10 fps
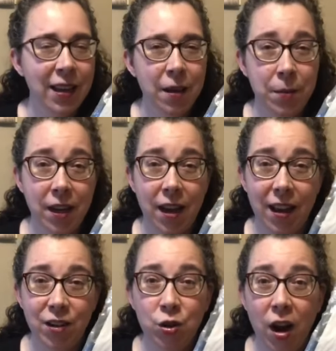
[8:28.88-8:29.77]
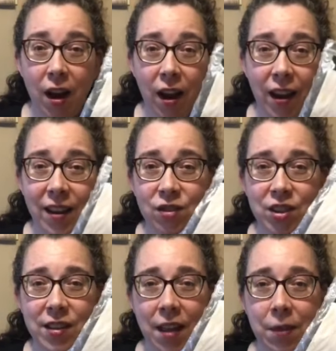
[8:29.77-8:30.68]
being kind of dry and
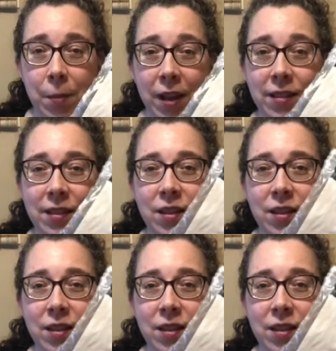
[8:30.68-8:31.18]
just not the best.